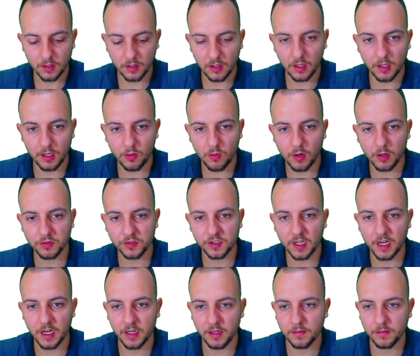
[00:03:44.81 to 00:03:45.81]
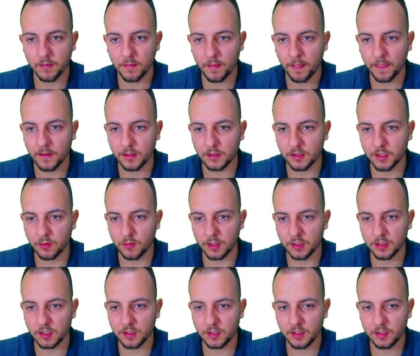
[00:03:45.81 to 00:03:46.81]
equal sign the
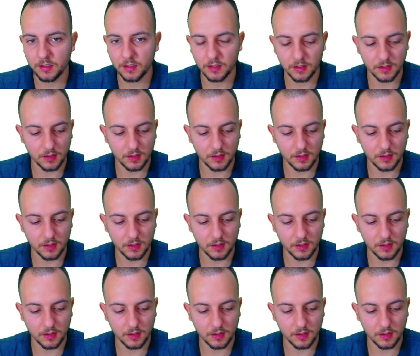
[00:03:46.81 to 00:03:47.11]
quantity